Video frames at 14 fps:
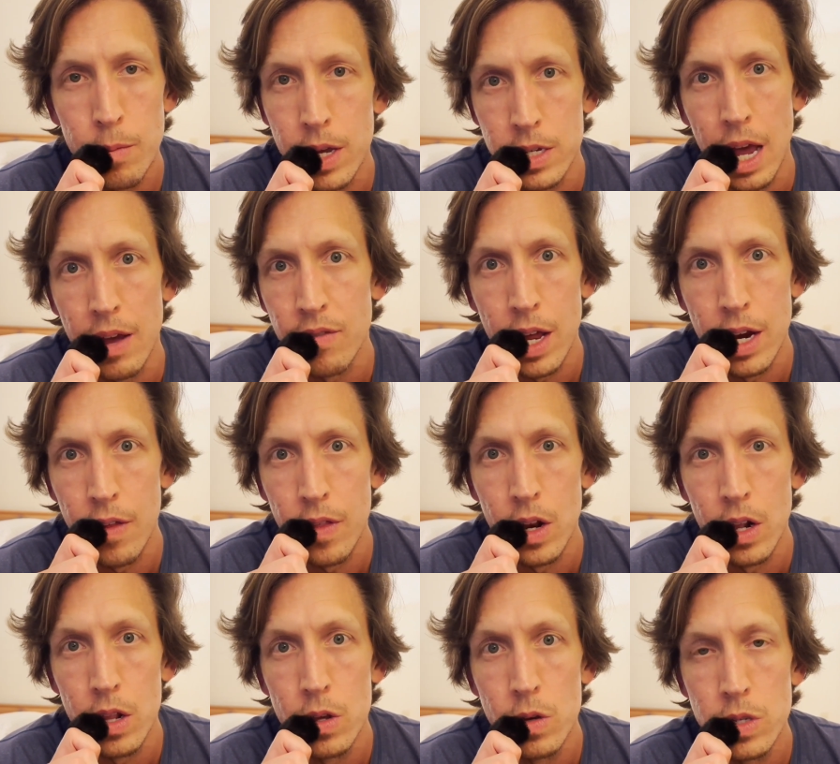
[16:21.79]
Because I've got nothing
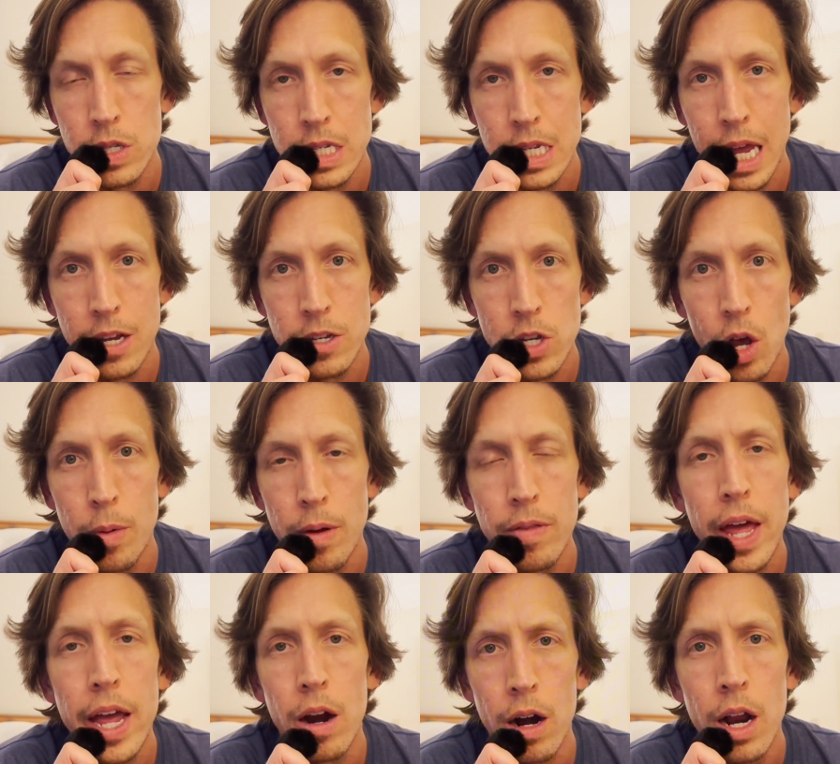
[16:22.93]
to lose in saying so. But
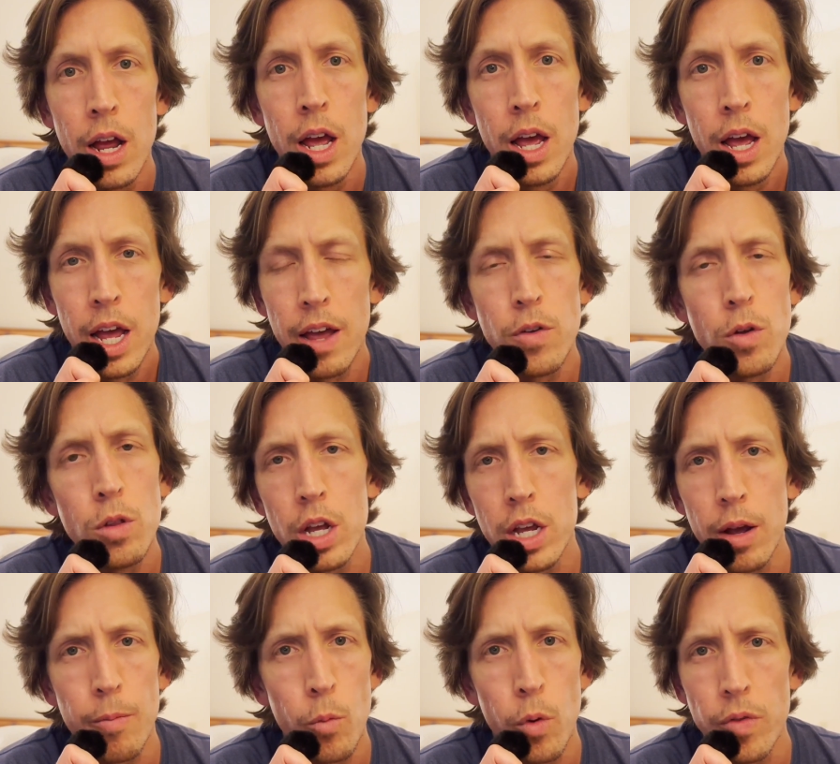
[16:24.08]
they are, if you look
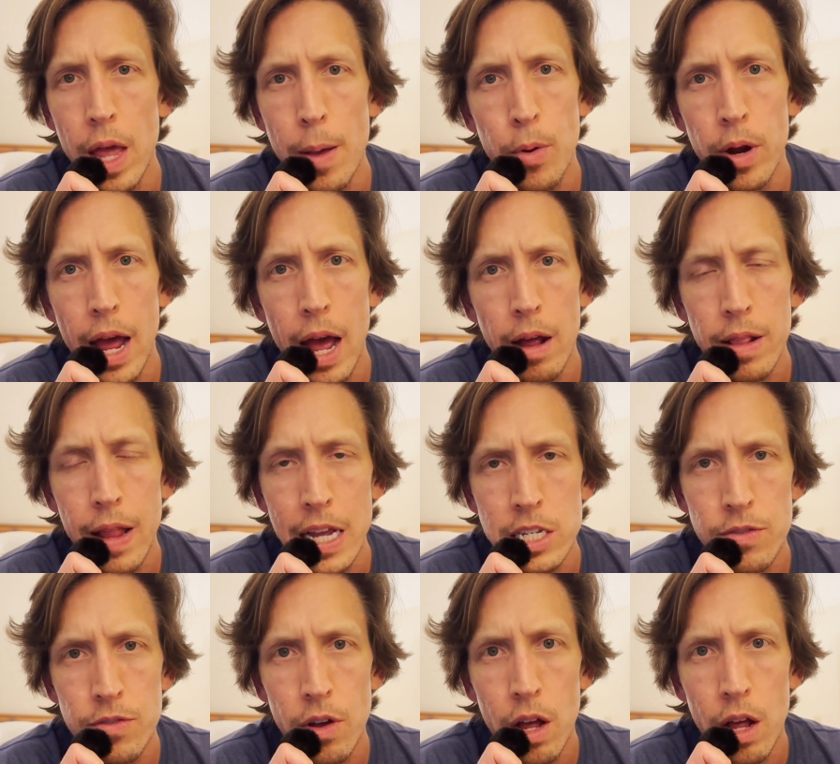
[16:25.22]
at what they put out
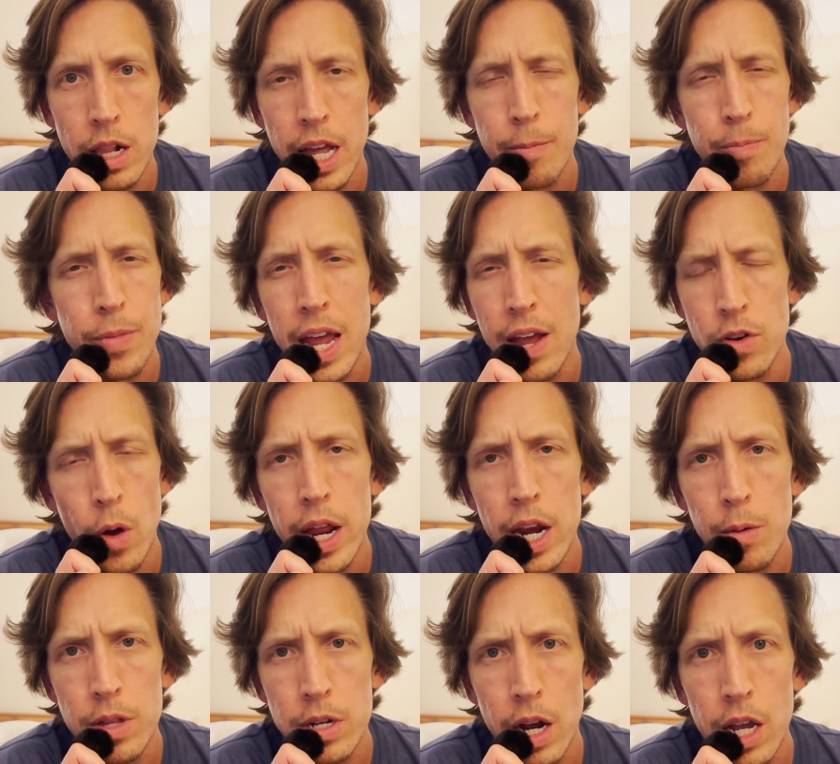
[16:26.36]
last fall, like they have no idea
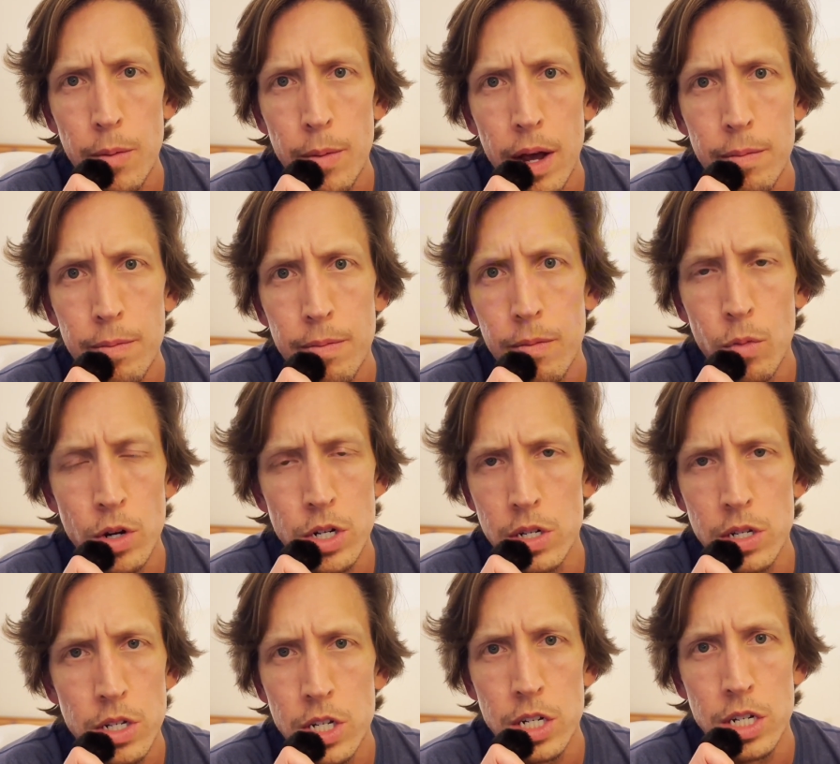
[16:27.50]
what they're talking about, which
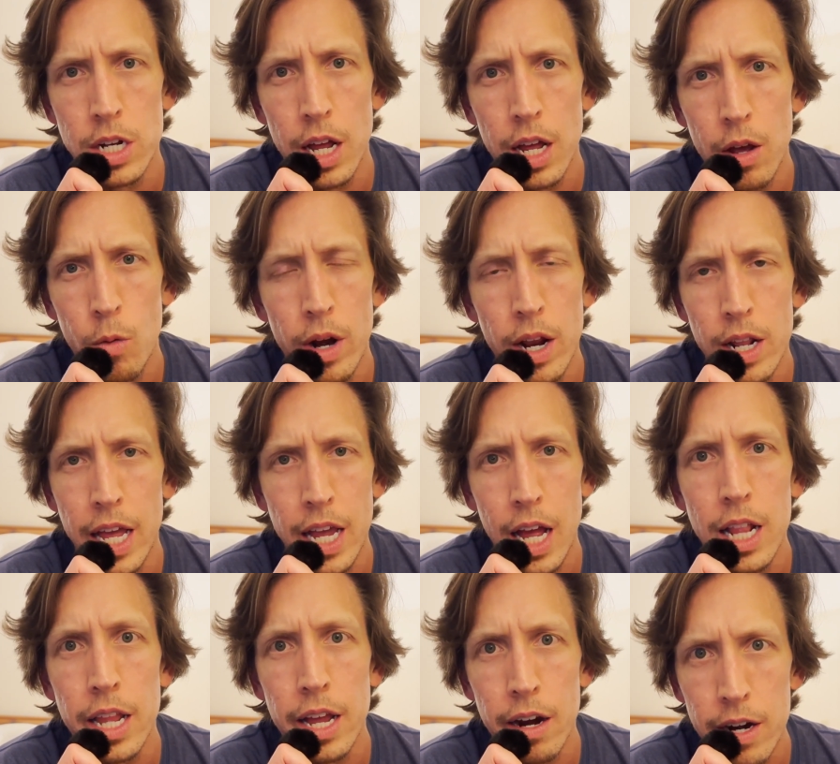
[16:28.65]
is just what a like
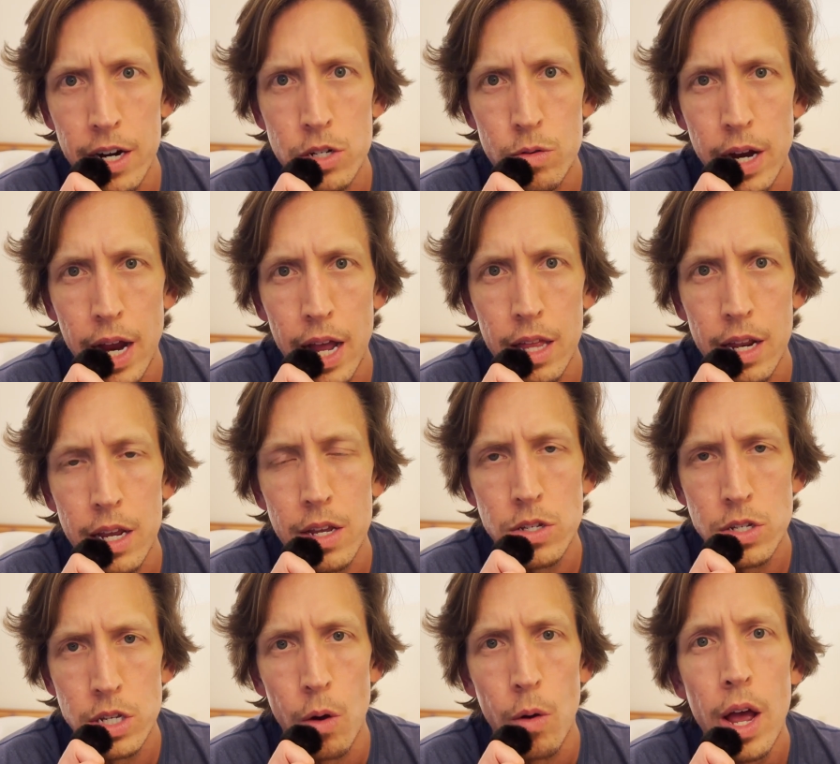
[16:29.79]
hilarious reality.
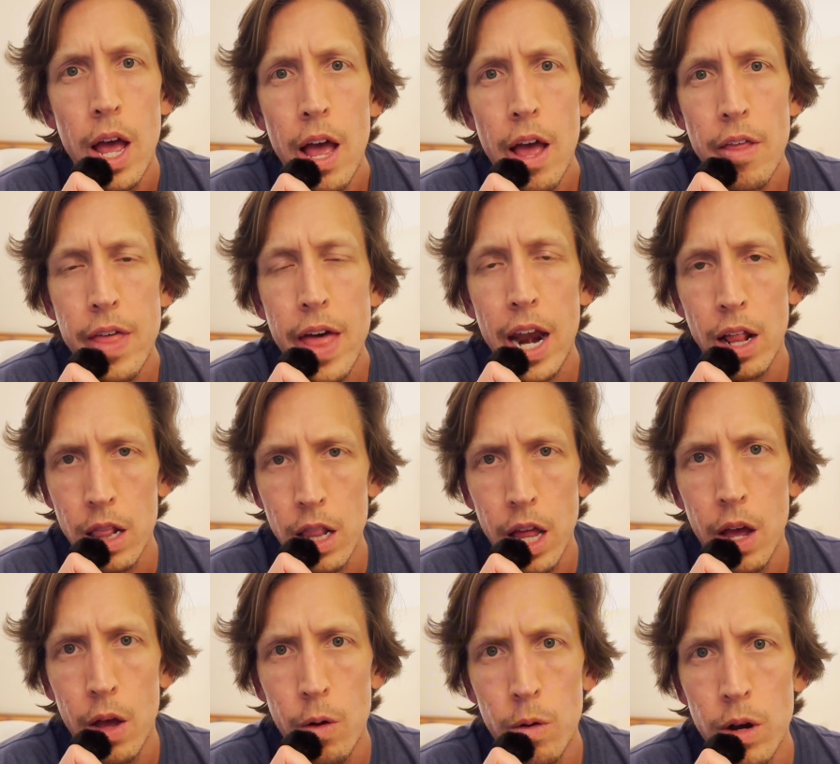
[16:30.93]
So that
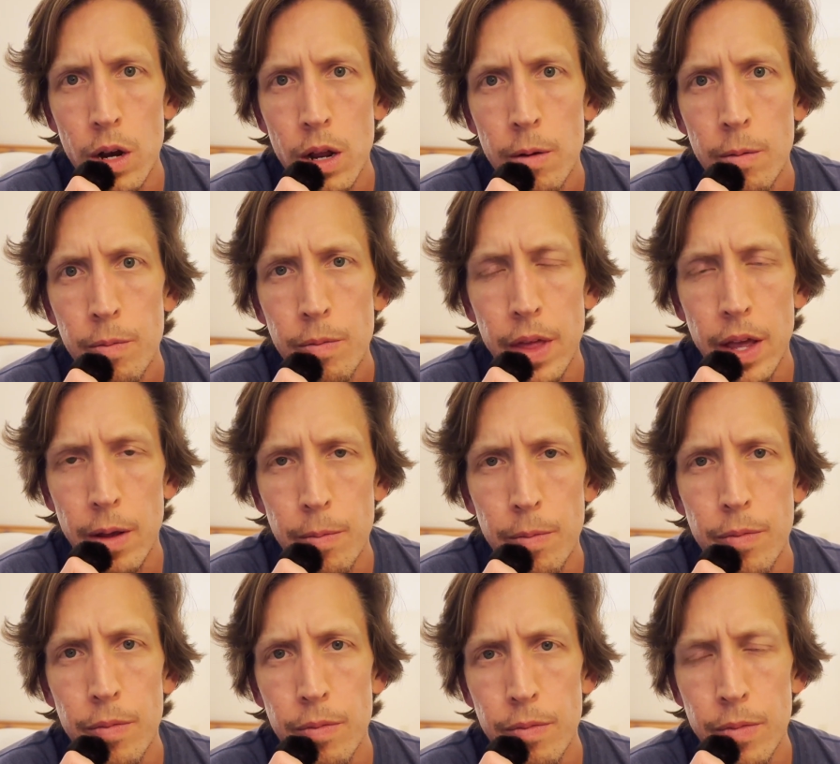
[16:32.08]
alone, like
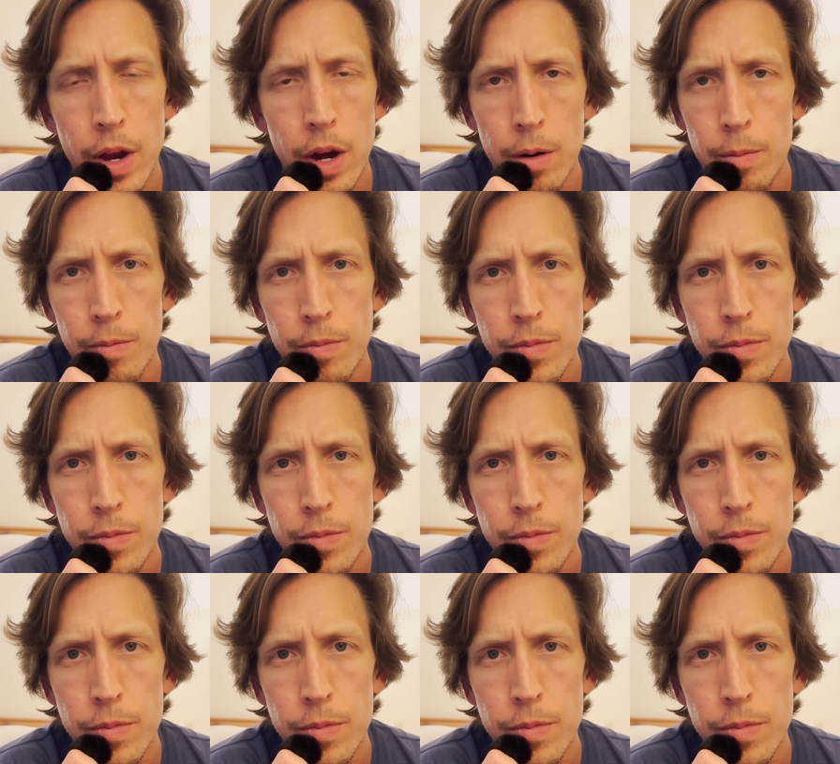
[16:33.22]
they're